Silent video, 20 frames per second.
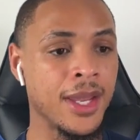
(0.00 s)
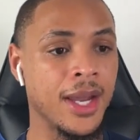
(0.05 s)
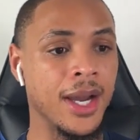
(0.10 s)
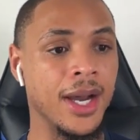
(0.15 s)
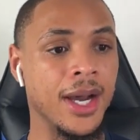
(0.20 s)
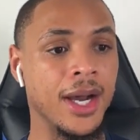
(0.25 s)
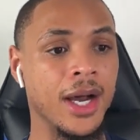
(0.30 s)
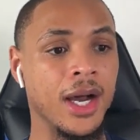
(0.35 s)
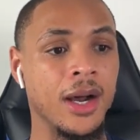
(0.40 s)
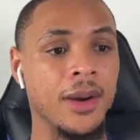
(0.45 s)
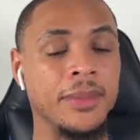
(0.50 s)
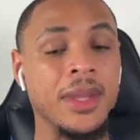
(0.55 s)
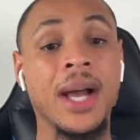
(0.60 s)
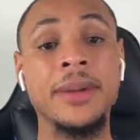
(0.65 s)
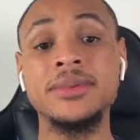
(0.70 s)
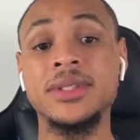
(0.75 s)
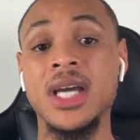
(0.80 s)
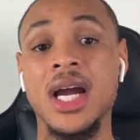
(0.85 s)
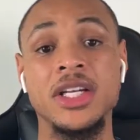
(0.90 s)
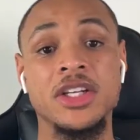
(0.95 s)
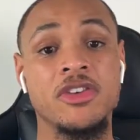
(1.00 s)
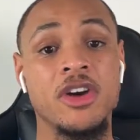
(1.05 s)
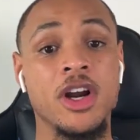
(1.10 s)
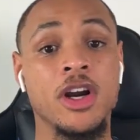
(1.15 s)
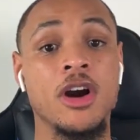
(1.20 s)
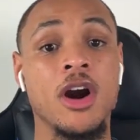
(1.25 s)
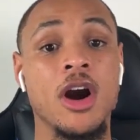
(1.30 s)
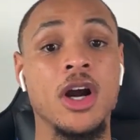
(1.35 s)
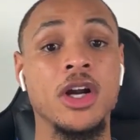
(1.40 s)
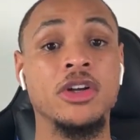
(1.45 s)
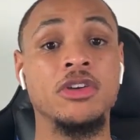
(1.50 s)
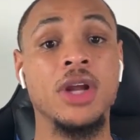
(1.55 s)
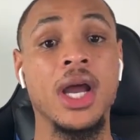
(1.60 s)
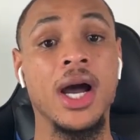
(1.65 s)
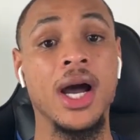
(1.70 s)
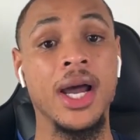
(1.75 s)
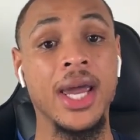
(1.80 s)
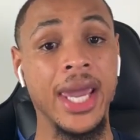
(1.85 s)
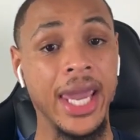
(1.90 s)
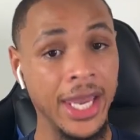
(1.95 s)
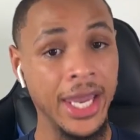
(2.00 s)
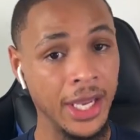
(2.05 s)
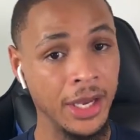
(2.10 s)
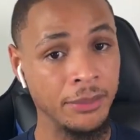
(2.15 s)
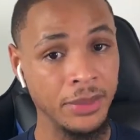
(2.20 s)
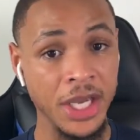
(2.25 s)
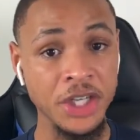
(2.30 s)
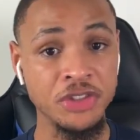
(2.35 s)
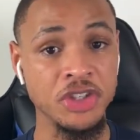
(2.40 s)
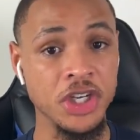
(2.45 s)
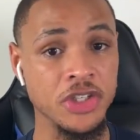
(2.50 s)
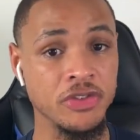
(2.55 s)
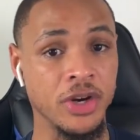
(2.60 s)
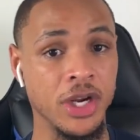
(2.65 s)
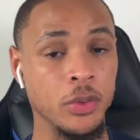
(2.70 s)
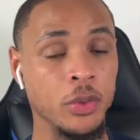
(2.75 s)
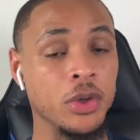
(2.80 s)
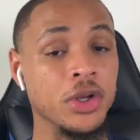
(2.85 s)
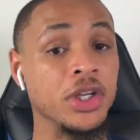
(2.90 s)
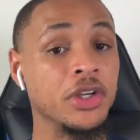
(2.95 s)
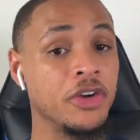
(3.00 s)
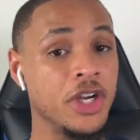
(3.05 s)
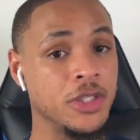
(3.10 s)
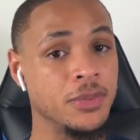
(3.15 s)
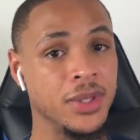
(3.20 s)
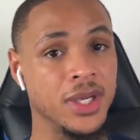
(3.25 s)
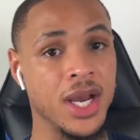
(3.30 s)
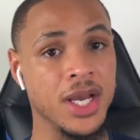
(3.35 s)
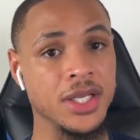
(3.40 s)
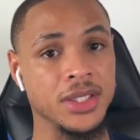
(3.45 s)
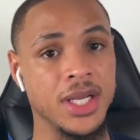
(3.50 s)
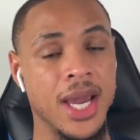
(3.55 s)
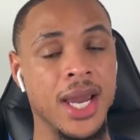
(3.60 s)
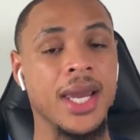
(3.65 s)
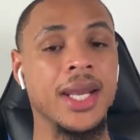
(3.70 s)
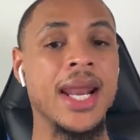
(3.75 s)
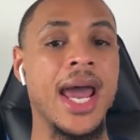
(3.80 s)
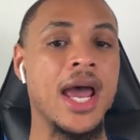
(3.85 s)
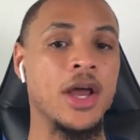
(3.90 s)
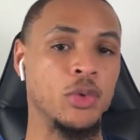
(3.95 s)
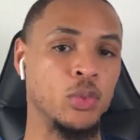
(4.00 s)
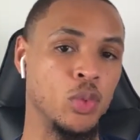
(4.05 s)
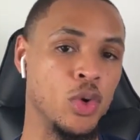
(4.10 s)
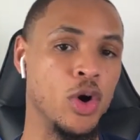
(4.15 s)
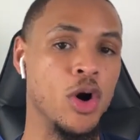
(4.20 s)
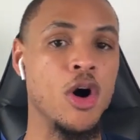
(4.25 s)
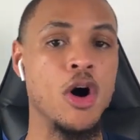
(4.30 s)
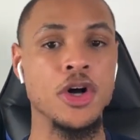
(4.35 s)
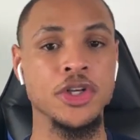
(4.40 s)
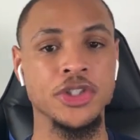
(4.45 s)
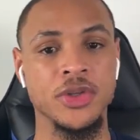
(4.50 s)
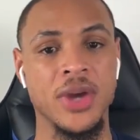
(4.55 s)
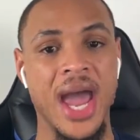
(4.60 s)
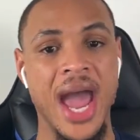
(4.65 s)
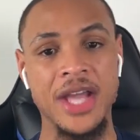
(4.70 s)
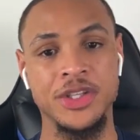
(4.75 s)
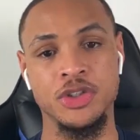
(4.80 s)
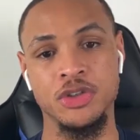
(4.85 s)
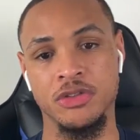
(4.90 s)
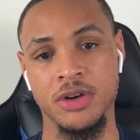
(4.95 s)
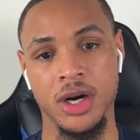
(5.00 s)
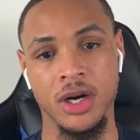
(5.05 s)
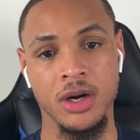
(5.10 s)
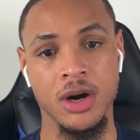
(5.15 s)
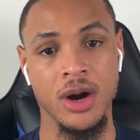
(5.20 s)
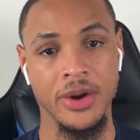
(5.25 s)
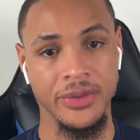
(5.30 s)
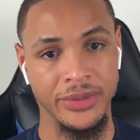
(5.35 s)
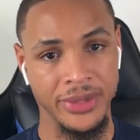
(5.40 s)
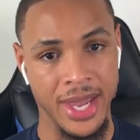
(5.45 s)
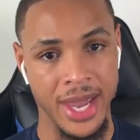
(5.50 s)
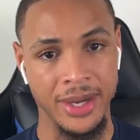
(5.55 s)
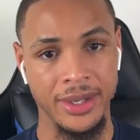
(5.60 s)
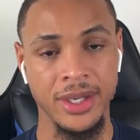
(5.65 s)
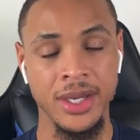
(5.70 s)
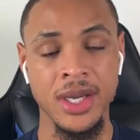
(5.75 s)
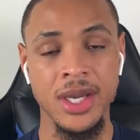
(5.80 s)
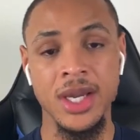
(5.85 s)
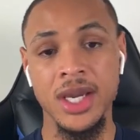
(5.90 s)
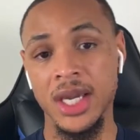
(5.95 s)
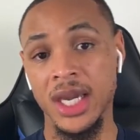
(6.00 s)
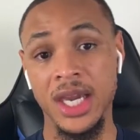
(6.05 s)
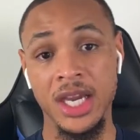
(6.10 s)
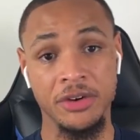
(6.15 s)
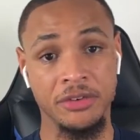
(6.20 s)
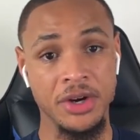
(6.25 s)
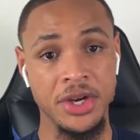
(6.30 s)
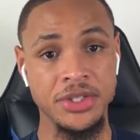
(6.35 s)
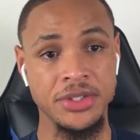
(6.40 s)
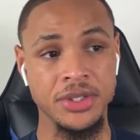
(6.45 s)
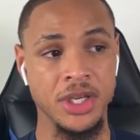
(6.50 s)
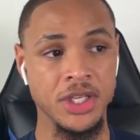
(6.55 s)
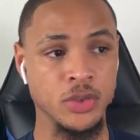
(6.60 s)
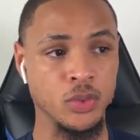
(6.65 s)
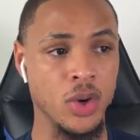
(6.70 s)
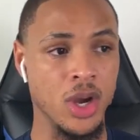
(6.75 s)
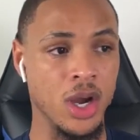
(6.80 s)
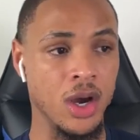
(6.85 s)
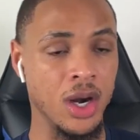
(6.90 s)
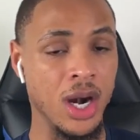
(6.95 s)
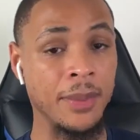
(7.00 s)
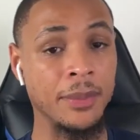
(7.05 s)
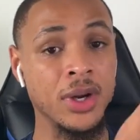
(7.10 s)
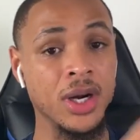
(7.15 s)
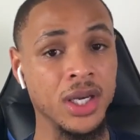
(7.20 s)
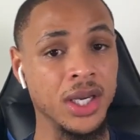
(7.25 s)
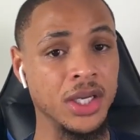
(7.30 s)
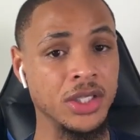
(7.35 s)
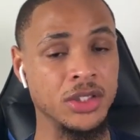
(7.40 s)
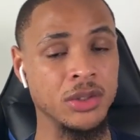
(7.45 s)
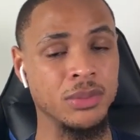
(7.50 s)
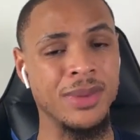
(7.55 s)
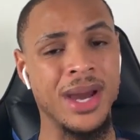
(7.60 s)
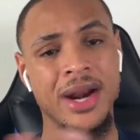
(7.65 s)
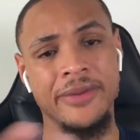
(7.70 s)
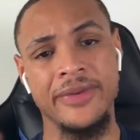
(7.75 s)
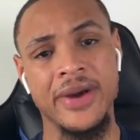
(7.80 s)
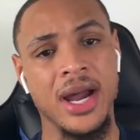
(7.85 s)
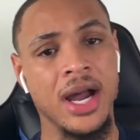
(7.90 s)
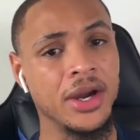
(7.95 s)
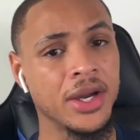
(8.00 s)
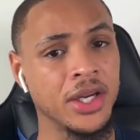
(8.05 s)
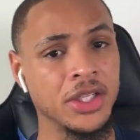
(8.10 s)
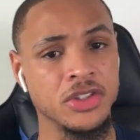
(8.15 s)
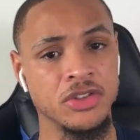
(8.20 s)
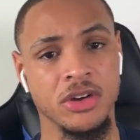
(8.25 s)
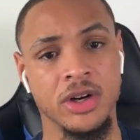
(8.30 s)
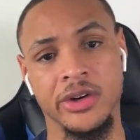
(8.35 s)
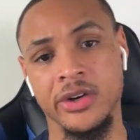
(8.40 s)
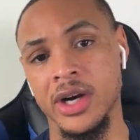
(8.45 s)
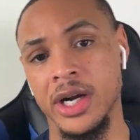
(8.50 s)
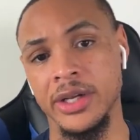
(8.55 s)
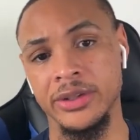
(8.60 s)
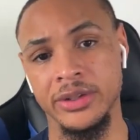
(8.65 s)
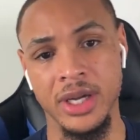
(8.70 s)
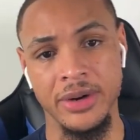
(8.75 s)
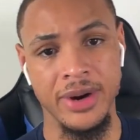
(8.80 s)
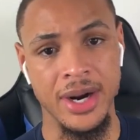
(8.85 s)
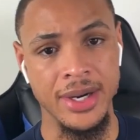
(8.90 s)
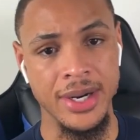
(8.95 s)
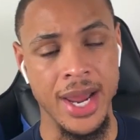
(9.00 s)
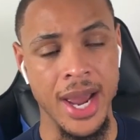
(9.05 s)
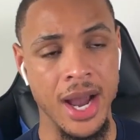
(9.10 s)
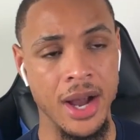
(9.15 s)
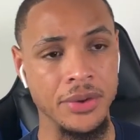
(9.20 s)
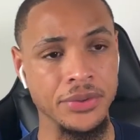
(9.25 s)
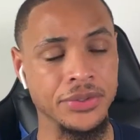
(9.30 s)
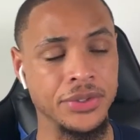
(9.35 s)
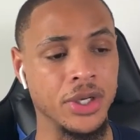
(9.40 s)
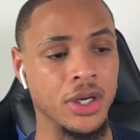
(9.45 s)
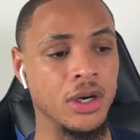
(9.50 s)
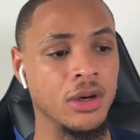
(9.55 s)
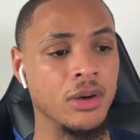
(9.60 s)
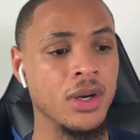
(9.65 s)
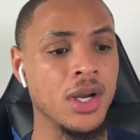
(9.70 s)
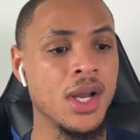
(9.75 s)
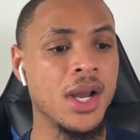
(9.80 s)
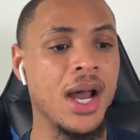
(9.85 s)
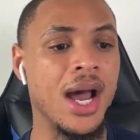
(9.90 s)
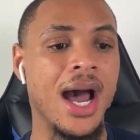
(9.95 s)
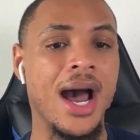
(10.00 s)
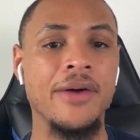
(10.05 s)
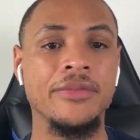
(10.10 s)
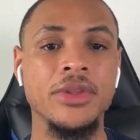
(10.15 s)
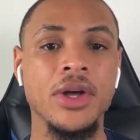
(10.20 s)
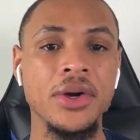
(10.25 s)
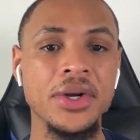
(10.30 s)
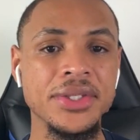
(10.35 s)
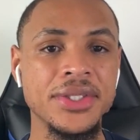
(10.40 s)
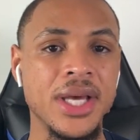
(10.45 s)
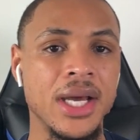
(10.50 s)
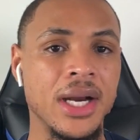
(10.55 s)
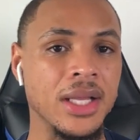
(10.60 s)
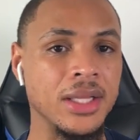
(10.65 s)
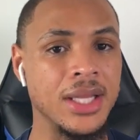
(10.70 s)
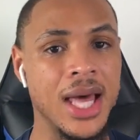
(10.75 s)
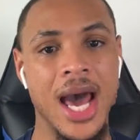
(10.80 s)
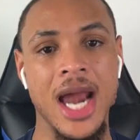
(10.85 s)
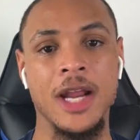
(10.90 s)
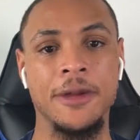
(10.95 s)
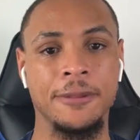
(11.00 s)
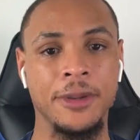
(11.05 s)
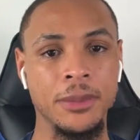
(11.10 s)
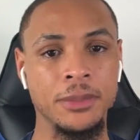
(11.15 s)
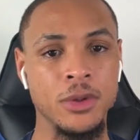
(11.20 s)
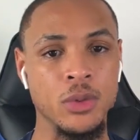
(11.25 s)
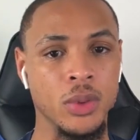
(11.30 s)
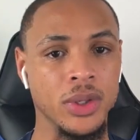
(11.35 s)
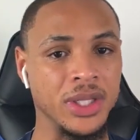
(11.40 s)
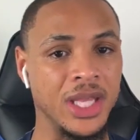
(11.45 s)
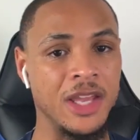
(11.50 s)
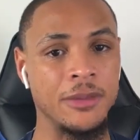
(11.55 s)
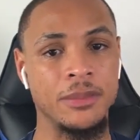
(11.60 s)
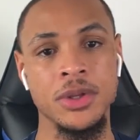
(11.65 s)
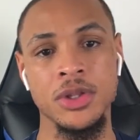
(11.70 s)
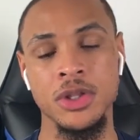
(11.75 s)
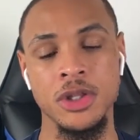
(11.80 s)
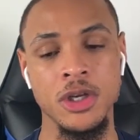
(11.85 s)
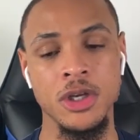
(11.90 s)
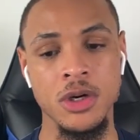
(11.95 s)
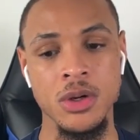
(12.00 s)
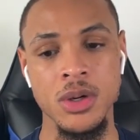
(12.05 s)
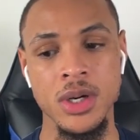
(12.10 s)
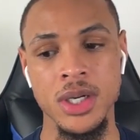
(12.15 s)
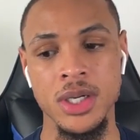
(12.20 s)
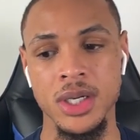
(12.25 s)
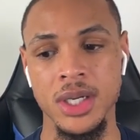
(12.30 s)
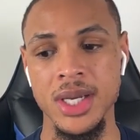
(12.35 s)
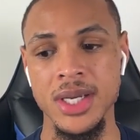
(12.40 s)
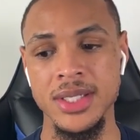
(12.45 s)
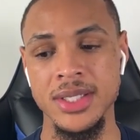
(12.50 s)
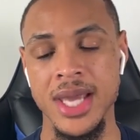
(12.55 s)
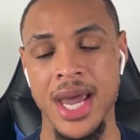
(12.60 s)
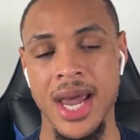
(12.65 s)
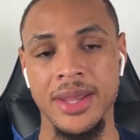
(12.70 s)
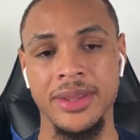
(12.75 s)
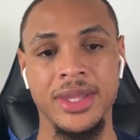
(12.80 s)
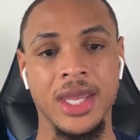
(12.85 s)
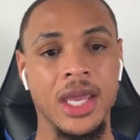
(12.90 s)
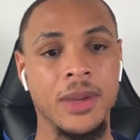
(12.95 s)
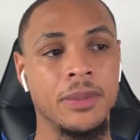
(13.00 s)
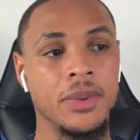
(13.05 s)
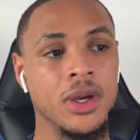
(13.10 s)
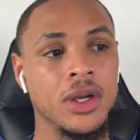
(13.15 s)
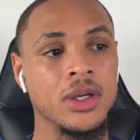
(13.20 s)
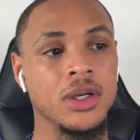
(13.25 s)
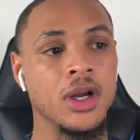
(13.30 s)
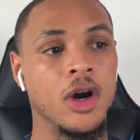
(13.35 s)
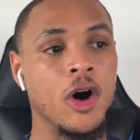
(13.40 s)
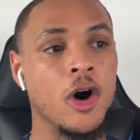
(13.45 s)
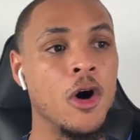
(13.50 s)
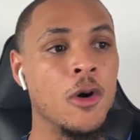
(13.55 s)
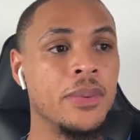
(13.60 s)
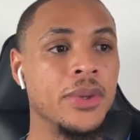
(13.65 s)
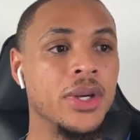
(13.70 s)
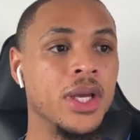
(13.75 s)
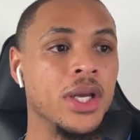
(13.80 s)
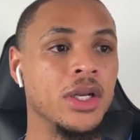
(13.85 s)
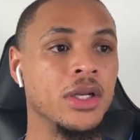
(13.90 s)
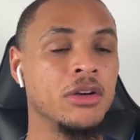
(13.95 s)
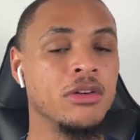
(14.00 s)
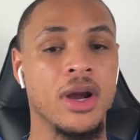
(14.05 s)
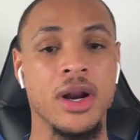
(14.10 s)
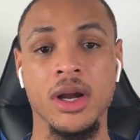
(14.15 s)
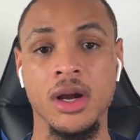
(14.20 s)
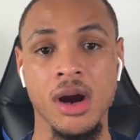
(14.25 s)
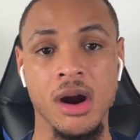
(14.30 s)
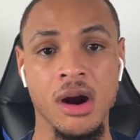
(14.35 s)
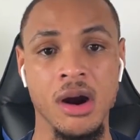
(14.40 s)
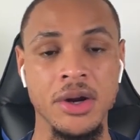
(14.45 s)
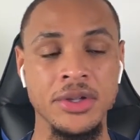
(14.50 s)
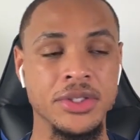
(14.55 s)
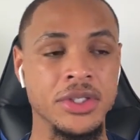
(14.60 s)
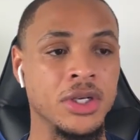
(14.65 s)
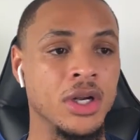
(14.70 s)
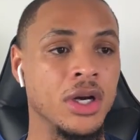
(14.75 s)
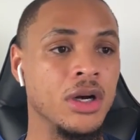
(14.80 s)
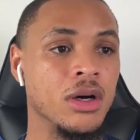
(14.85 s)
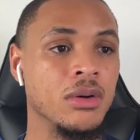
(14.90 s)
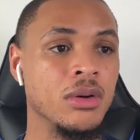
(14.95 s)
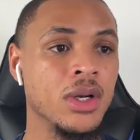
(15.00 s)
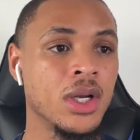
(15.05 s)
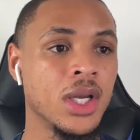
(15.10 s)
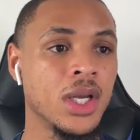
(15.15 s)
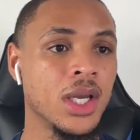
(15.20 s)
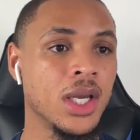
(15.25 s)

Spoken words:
Credit card interest rate will increase because of that. And that will also add to credit card debt increasing as well. And I'm going to get into, matter of fact, I'll get into credit card debt right now. So I've noticed that a lot of people, what they've been doing is that they've been opening credit cards, getting